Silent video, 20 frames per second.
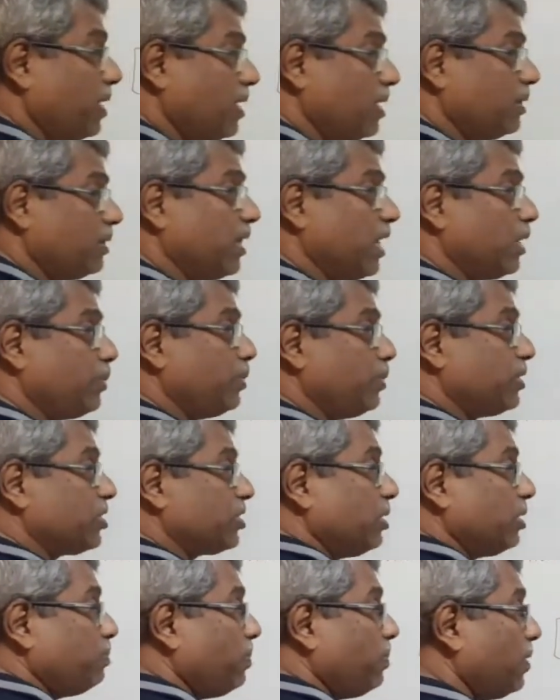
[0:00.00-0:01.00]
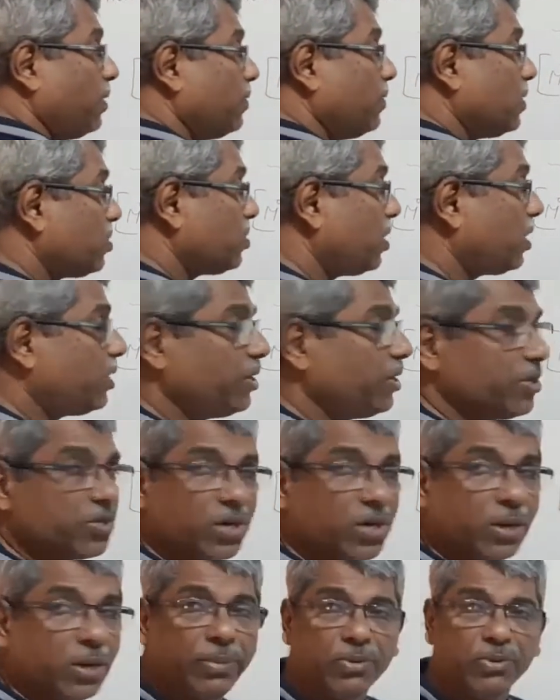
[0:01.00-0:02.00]
That means the powers are
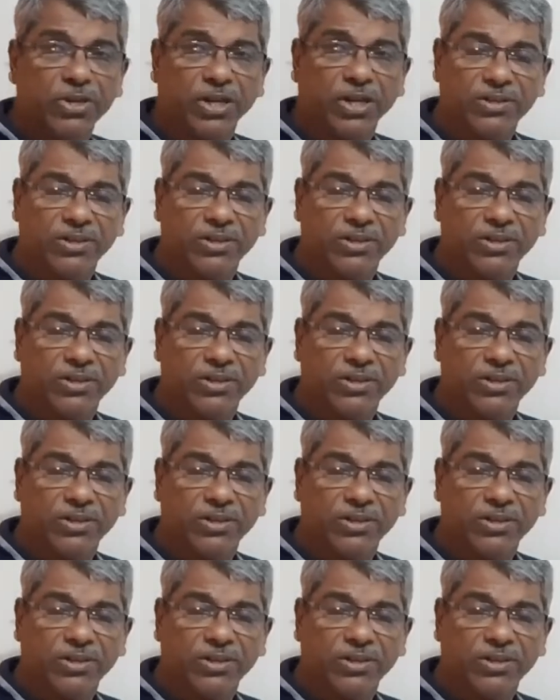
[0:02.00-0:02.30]
distributed.